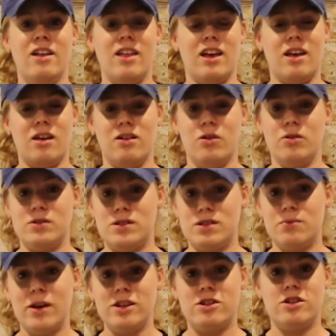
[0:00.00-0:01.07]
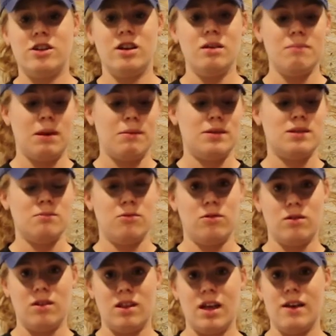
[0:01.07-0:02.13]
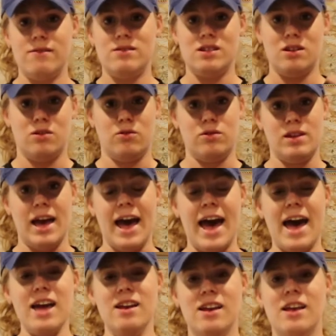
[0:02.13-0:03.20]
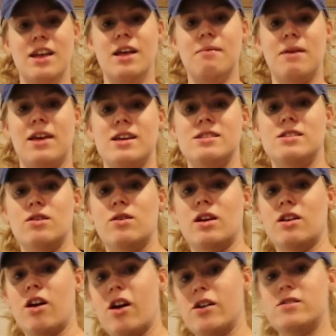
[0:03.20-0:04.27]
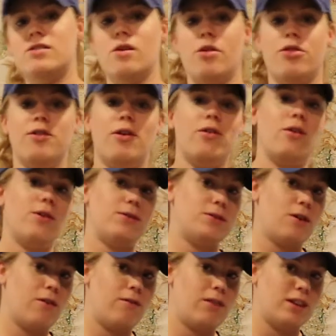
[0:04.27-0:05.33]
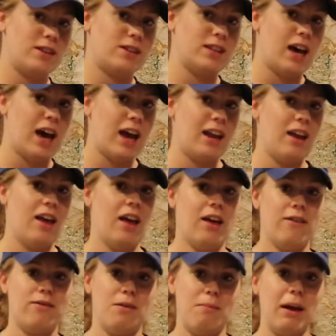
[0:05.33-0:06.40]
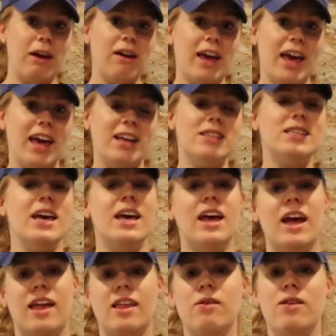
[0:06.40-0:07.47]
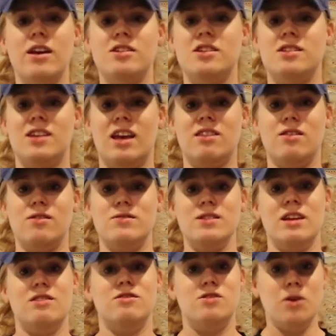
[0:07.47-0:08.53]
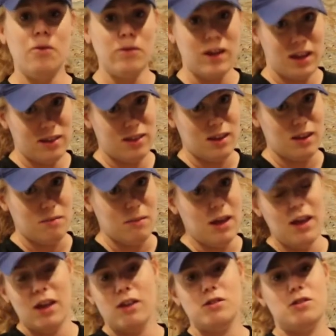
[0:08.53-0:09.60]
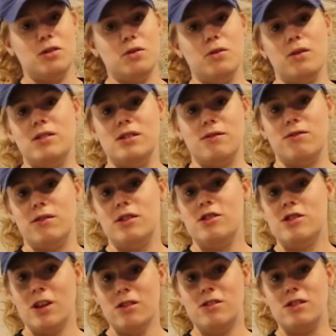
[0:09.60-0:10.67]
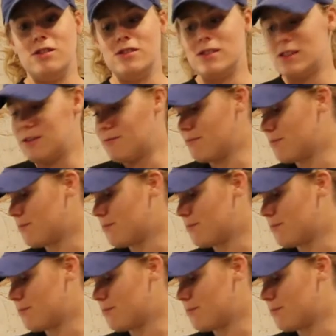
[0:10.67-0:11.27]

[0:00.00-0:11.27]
like an old sweatshirt, maybe some old gloves and an old hat, because you can also throw those over the side of the barricades and they'll actually take those and donate them to different shelters.